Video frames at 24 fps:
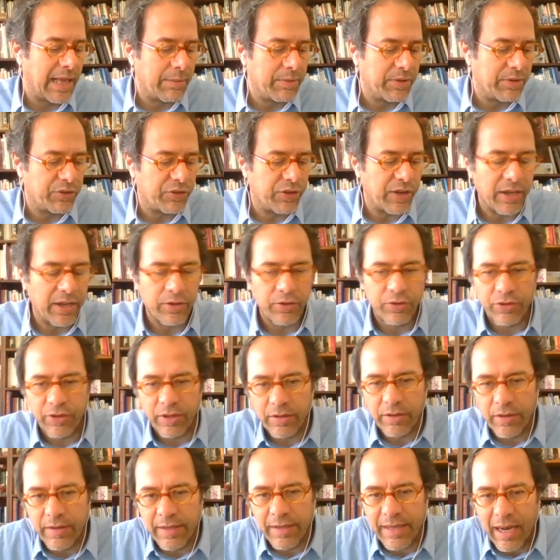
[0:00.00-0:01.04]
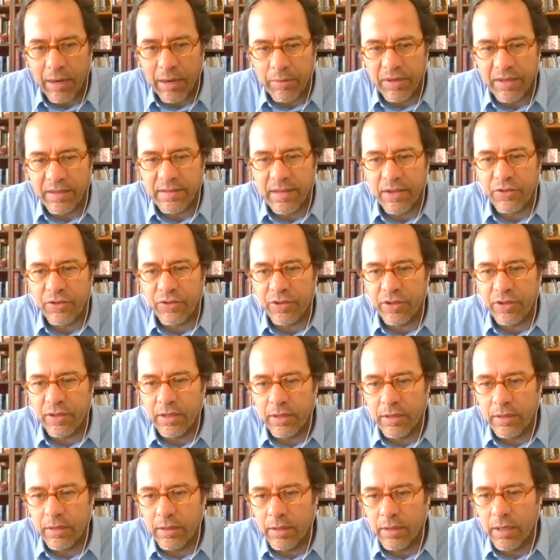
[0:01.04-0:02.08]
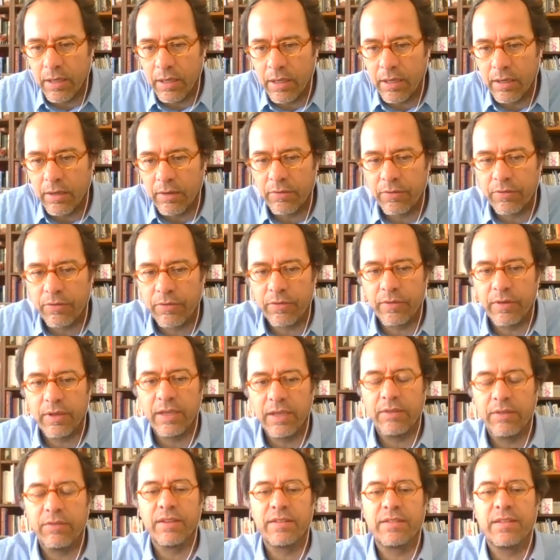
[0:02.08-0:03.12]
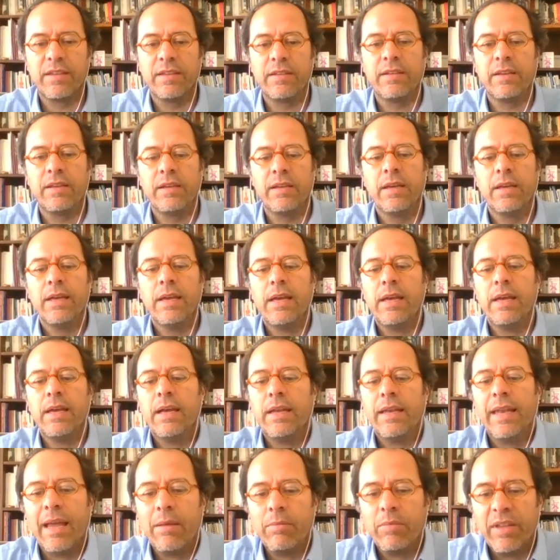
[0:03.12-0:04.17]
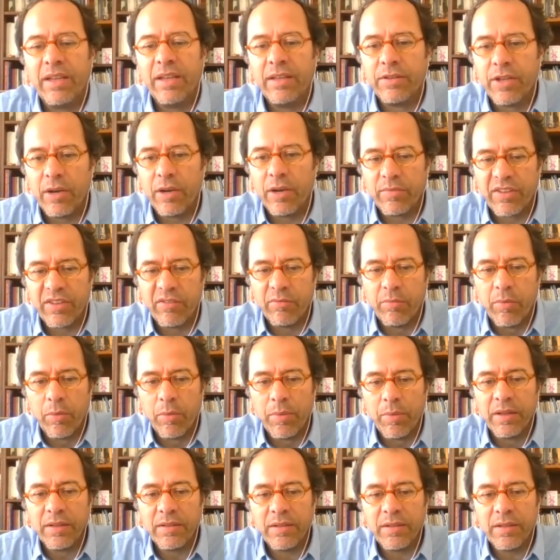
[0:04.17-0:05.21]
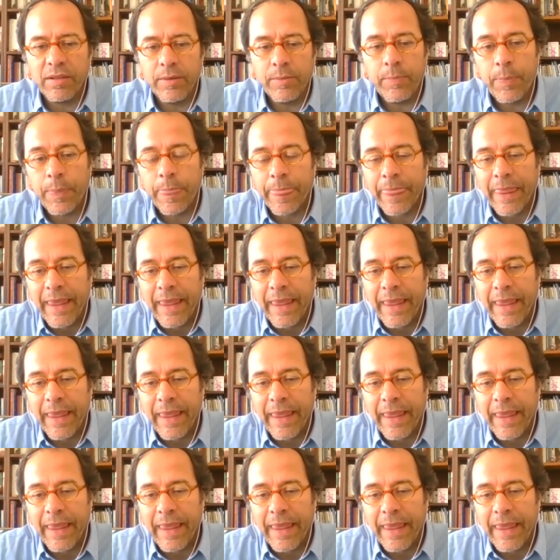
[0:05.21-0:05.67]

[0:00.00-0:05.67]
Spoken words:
change and the decarbonization of the city, namely in terms of mobility.